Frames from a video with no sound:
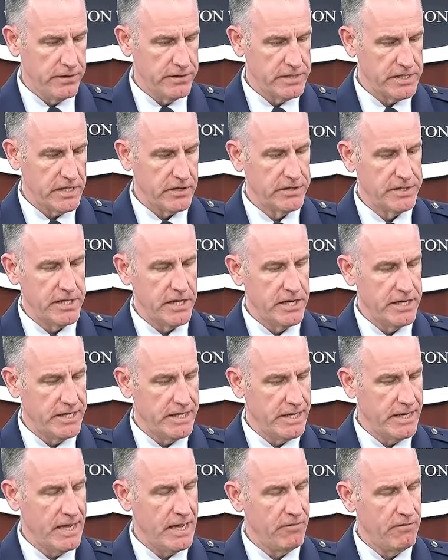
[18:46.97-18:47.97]
The Secretary
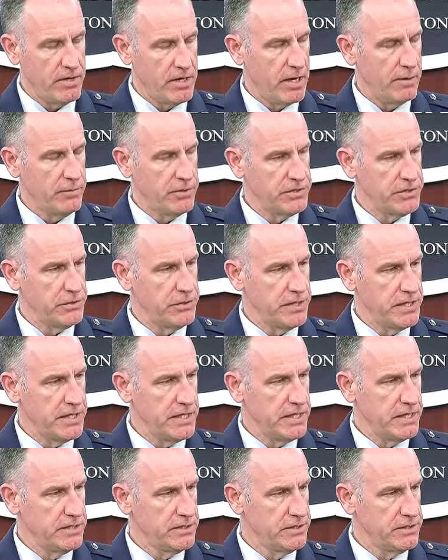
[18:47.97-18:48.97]
did have an
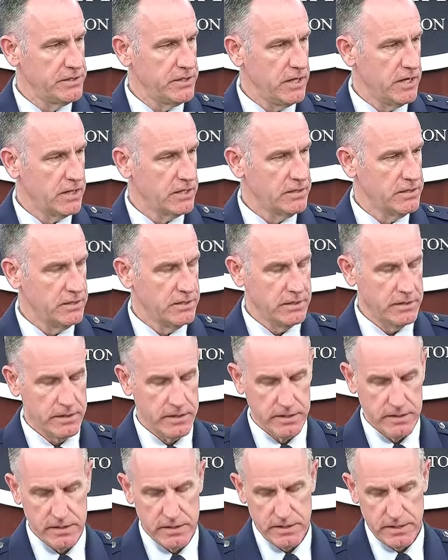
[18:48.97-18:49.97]
opportunity to talk to the,
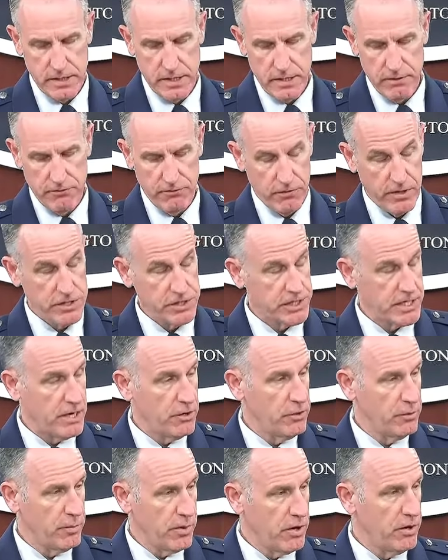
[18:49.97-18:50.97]
his uh, French
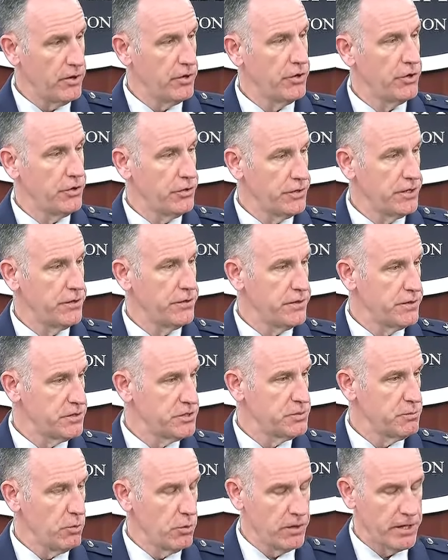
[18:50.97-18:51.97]
counterpart earlier
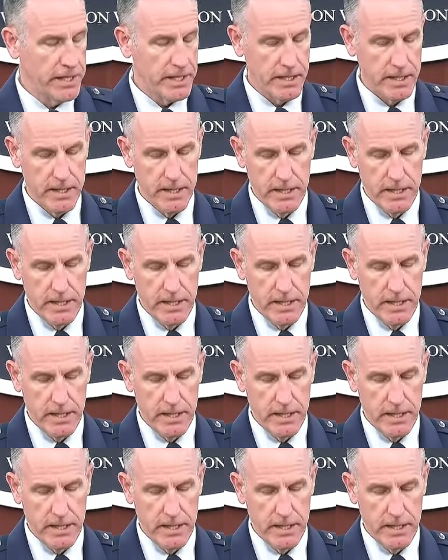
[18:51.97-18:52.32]
this morning,